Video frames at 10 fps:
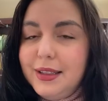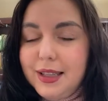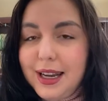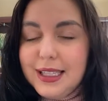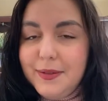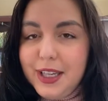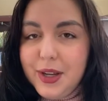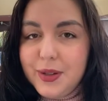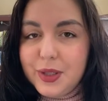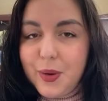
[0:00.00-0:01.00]
Today's
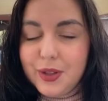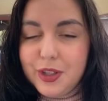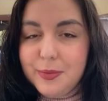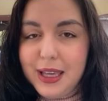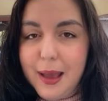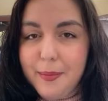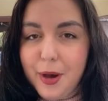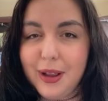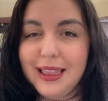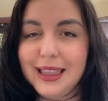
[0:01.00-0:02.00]
video is going to be
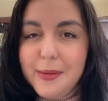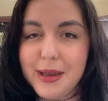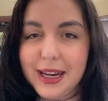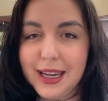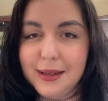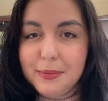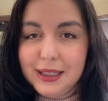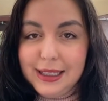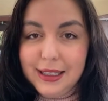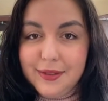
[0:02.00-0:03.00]
about limiting
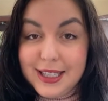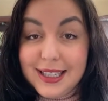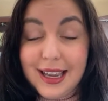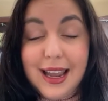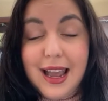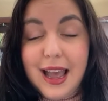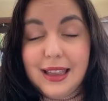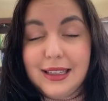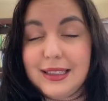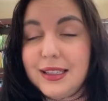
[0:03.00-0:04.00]
beliefs.
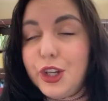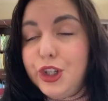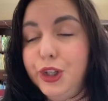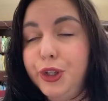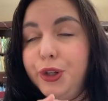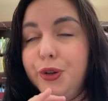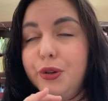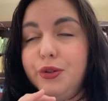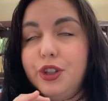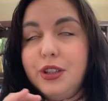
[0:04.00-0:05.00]
This is a
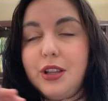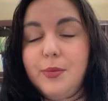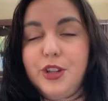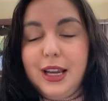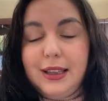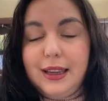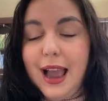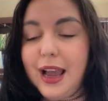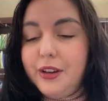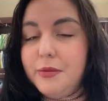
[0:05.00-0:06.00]
huge subject. Like,
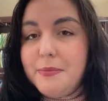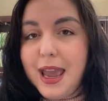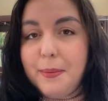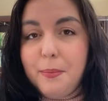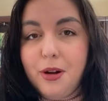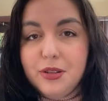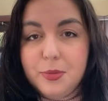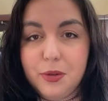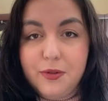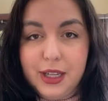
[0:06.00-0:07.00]
I could make
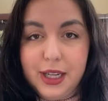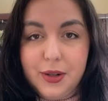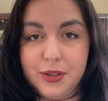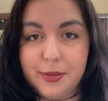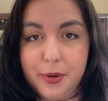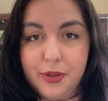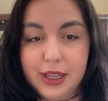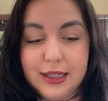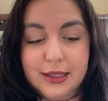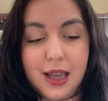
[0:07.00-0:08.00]
multiple videos about
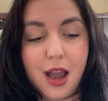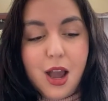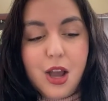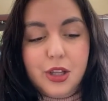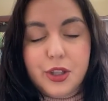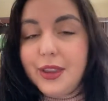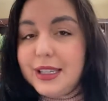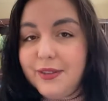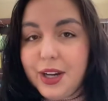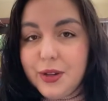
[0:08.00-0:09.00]
this. So
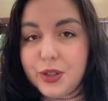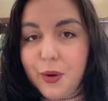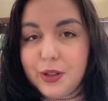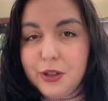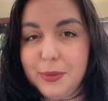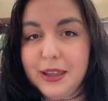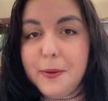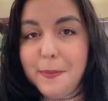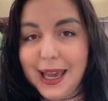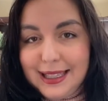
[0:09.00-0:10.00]
this video is going to be
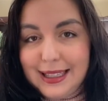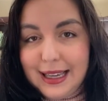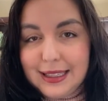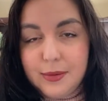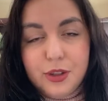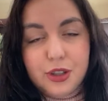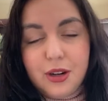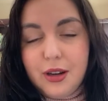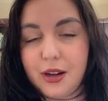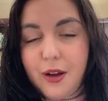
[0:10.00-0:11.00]
the basics. I'm just
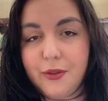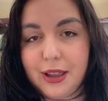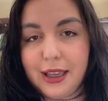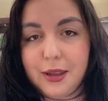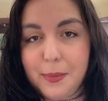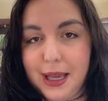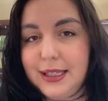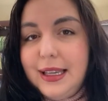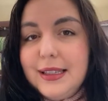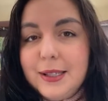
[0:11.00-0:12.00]
going to cover like the
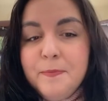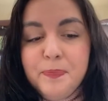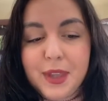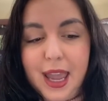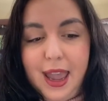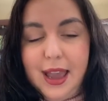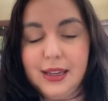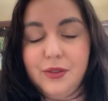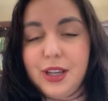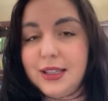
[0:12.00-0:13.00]
basics.
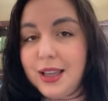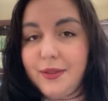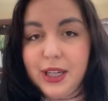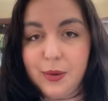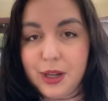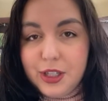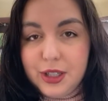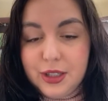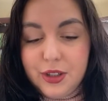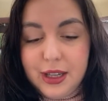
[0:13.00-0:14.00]
And if you guys have any
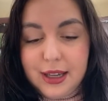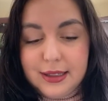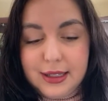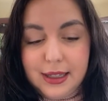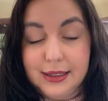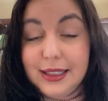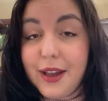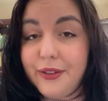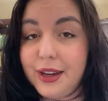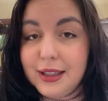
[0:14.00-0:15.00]
questions, you guys can
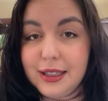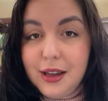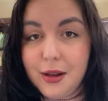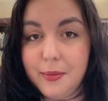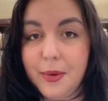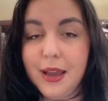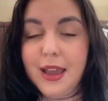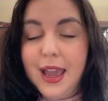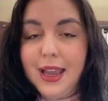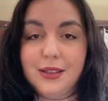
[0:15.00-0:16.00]
definitely come
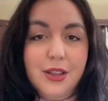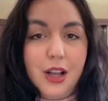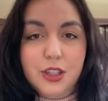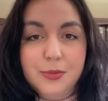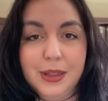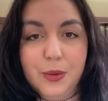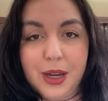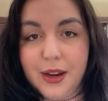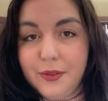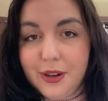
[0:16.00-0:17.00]
and talk to me
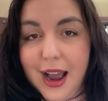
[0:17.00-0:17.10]
whenever.